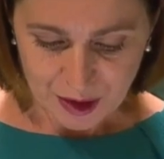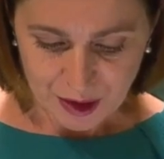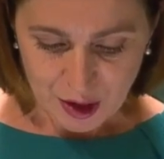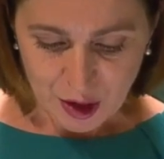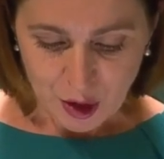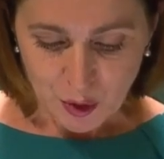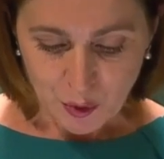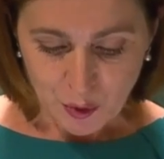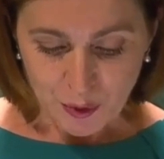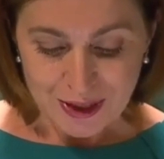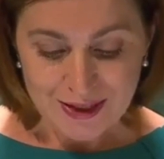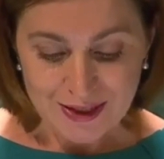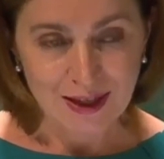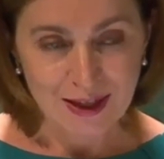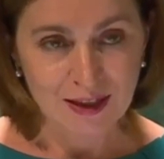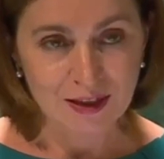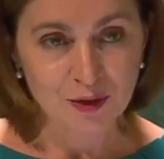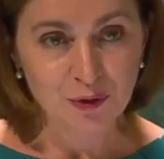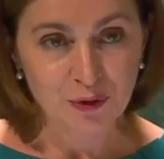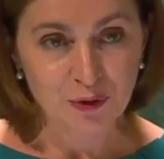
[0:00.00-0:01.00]
We
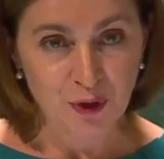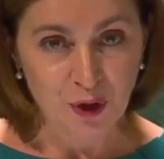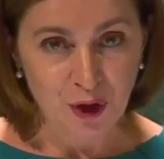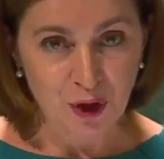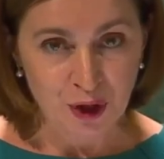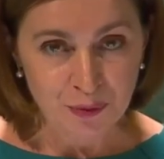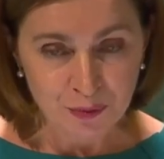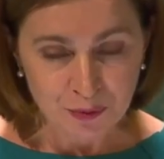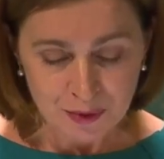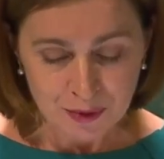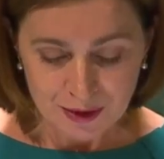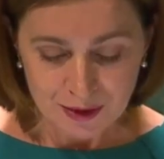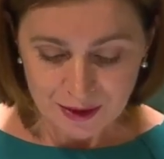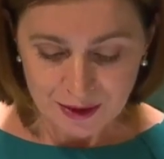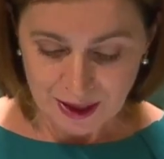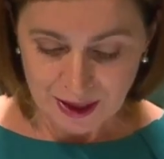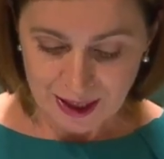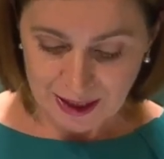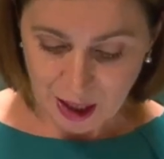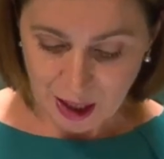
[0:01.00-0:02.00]
stand firm
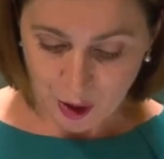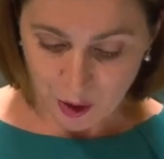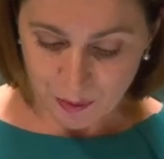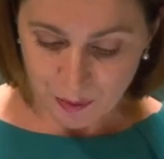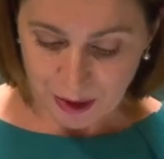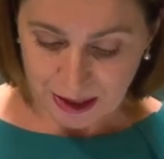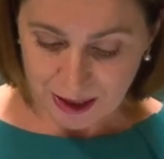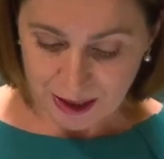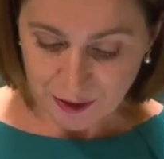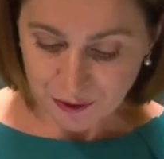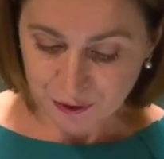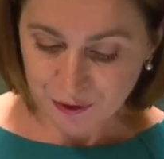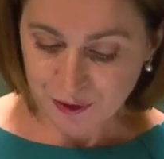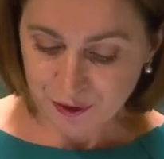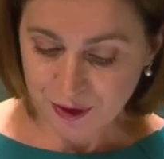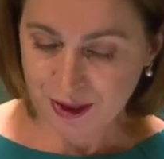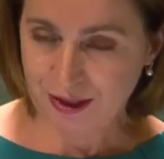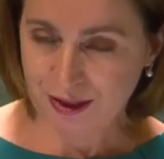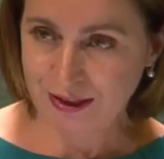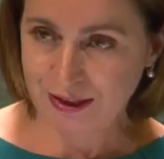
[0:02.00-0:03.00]
in our belief
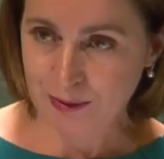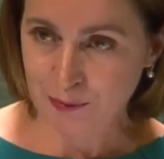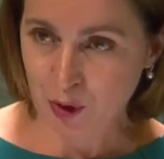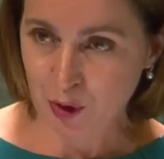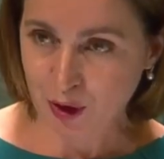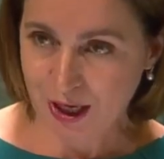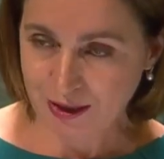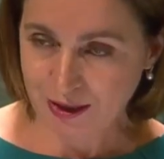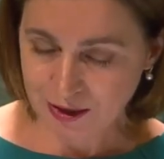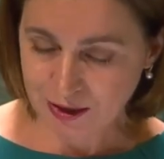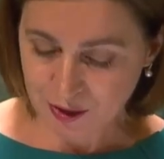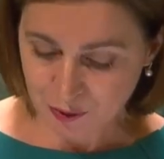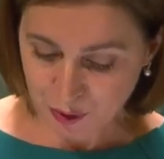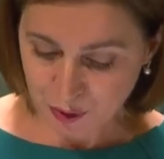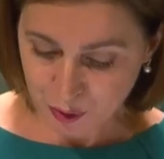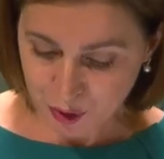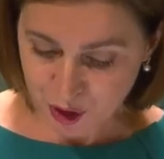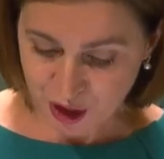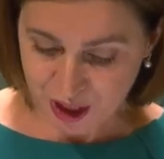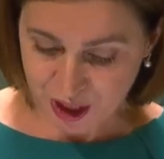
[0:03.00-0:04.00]
in a democratic
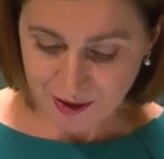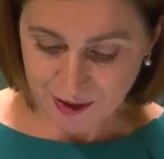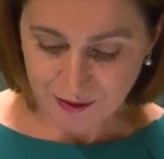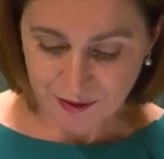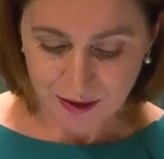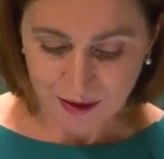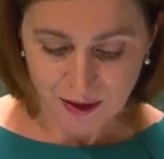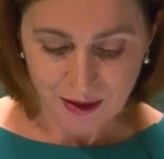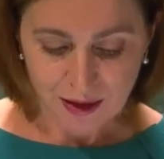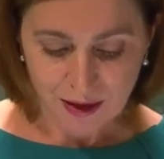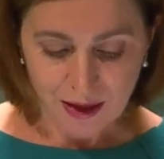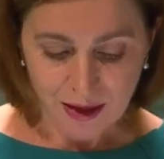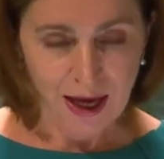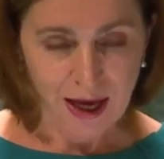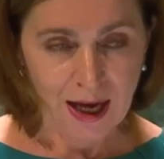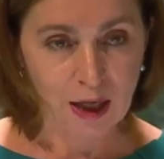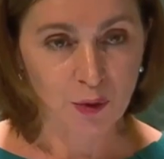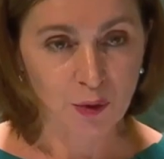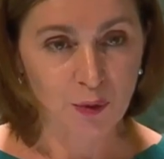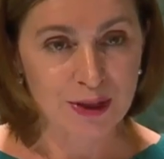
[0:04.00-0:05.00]
future,
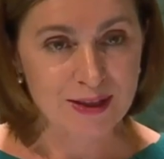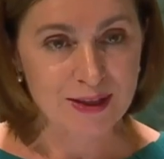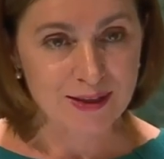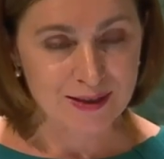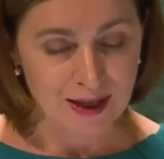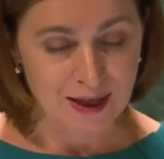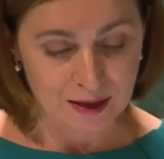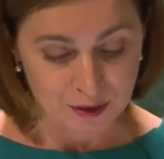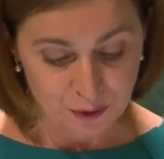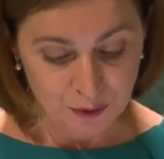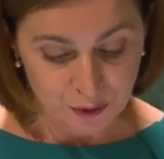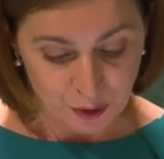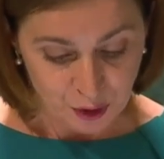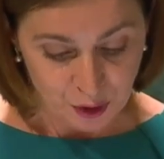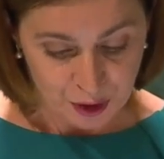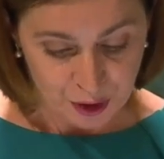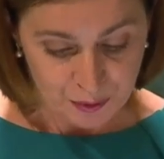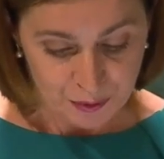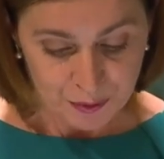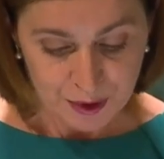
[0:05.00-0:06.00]
and we stand
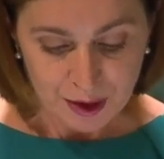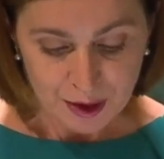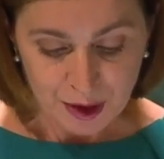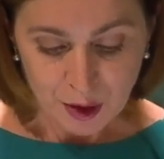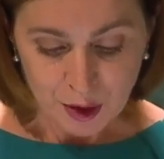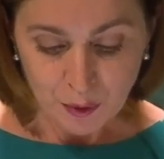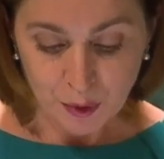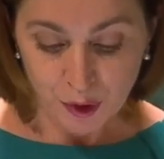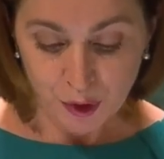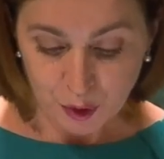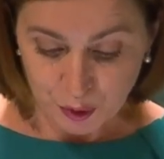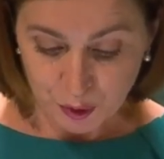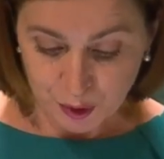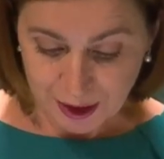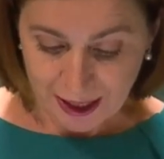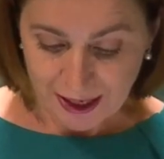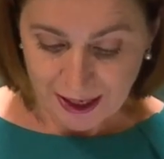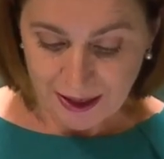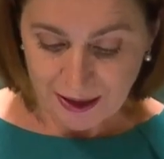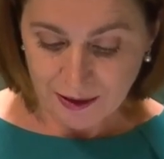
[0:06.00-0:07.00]
firm with
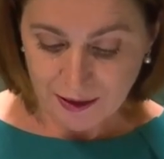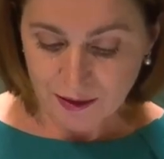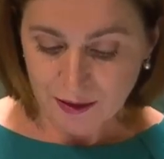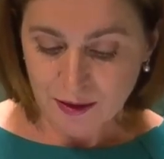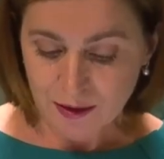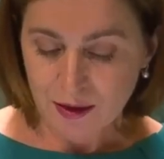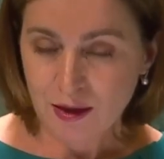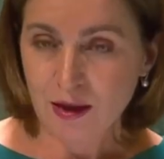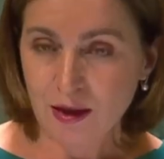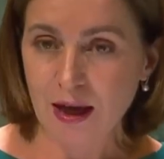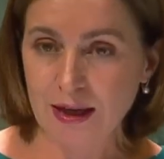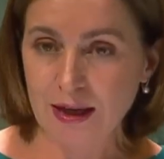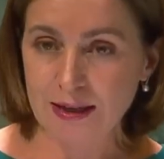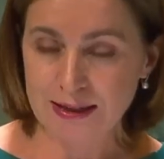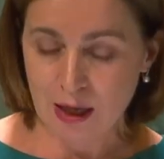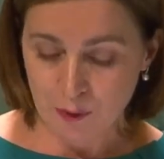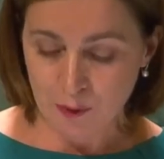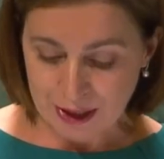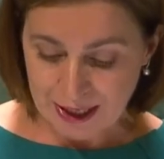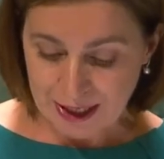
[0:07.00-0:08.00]
Ukraine as
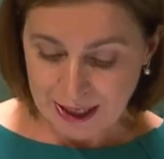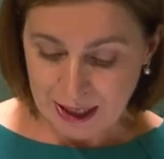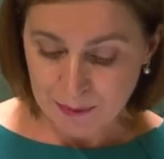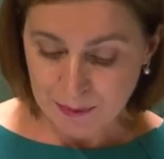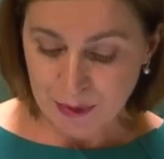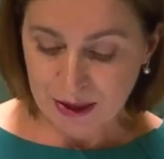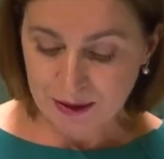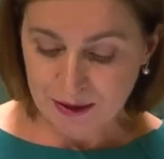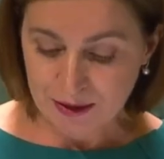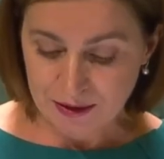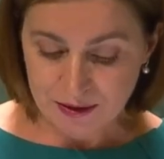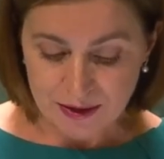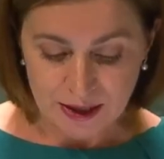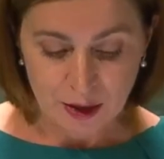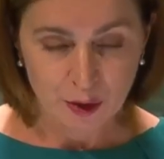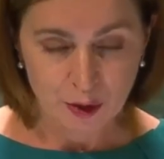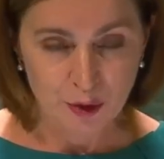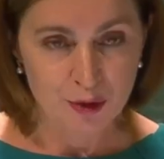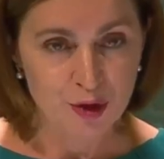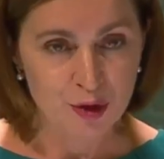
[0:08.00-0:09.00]
our neighbor
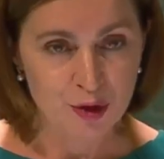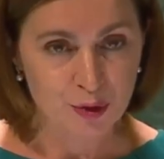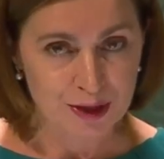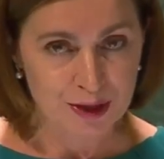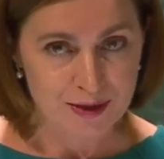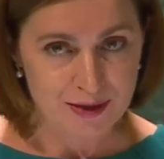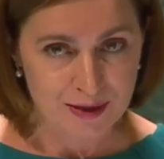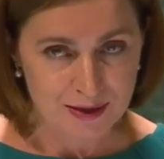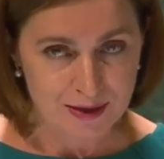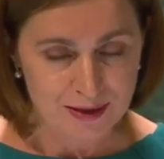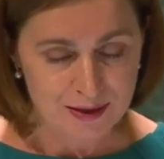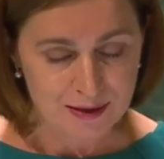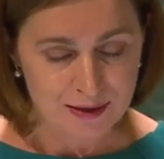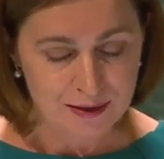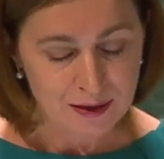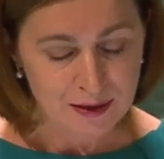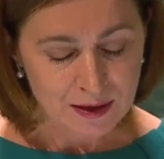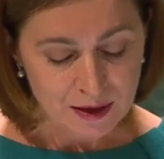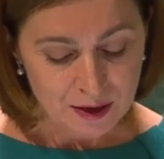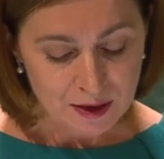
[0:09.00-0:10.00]
continues to resist
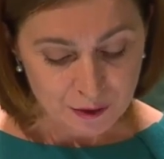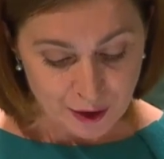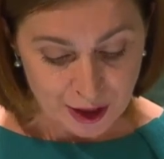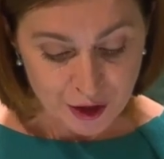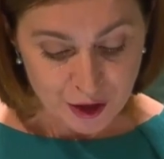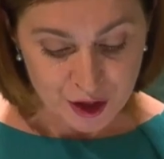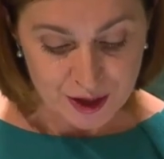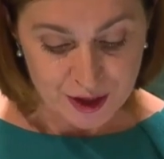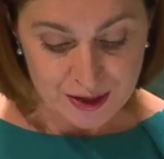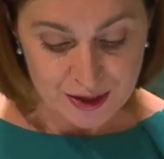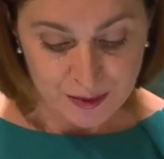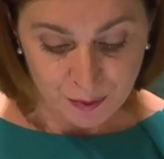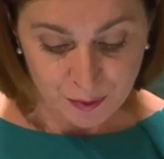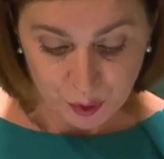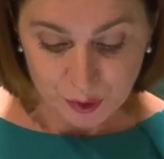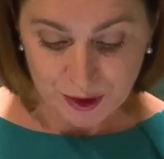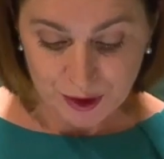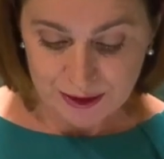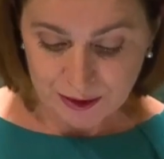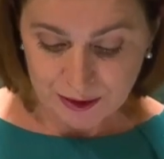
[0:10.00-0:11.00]
Russia's
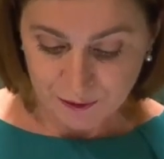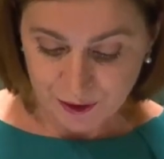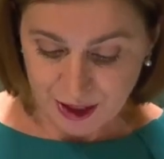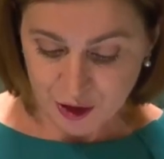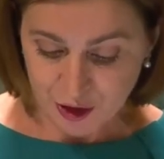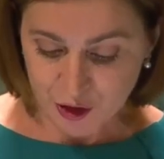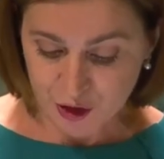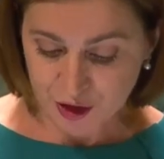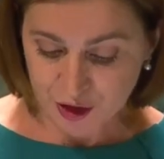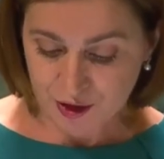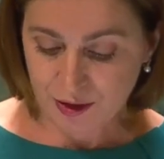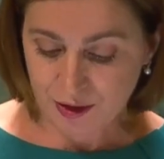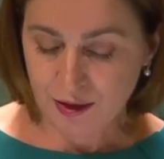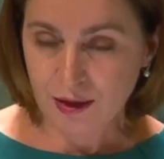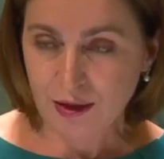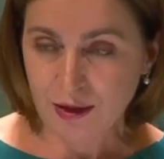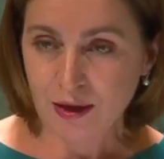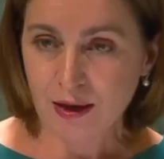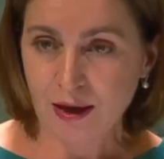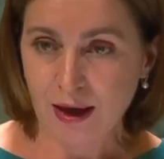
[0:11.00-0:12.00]
brutal invasion,
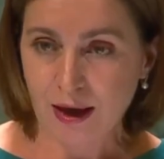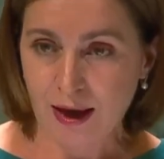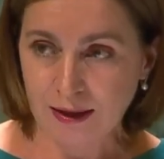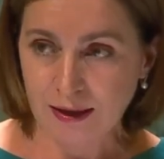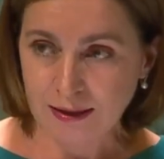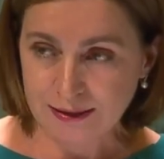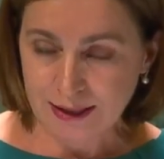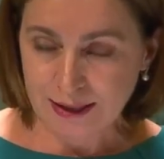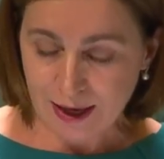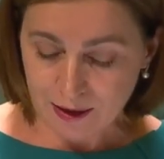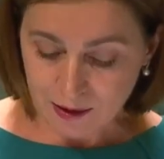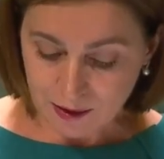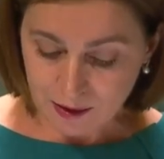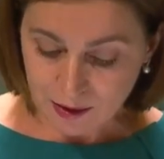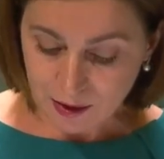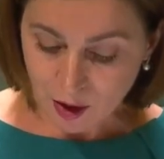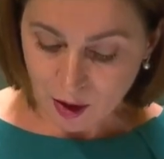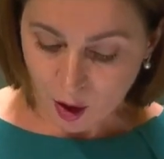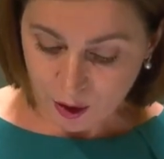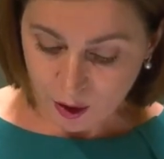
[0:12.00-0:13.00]
an attack
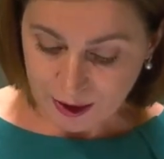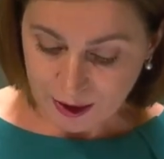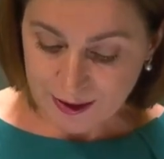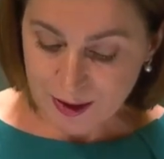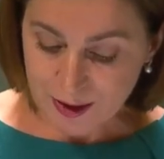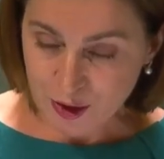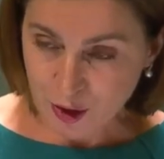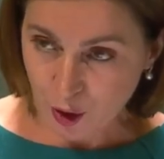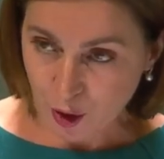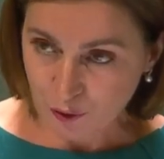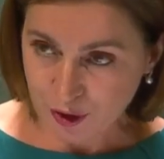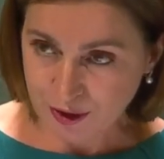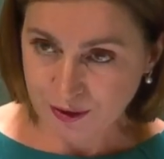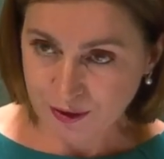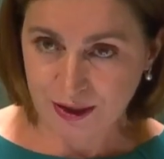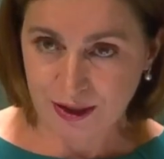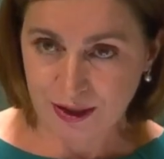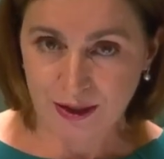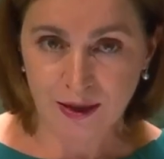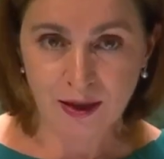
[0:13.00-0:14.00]
on its
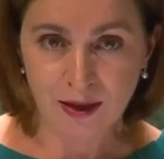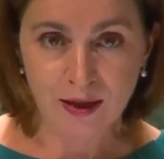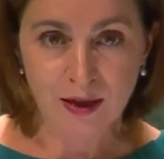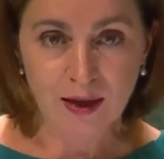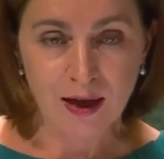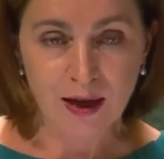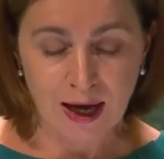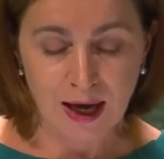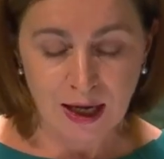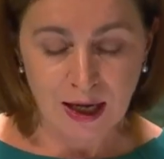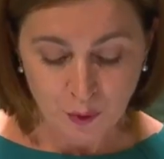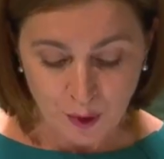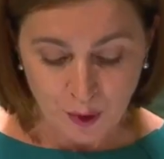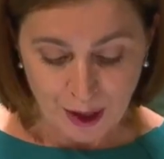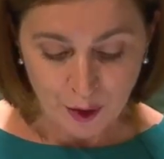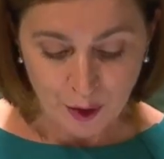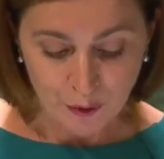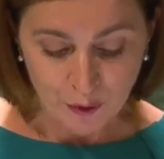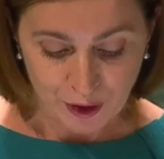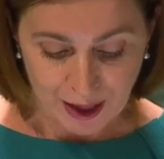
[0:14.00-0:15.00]
sovereignty and way
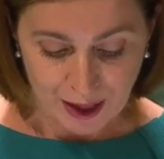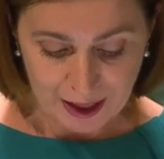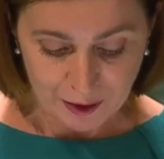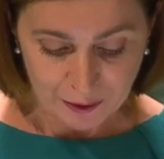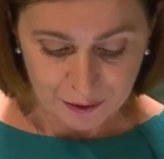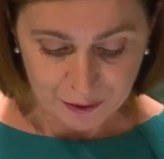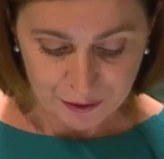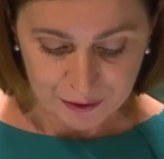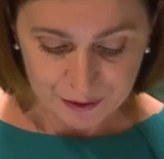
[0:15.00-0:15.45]
of life.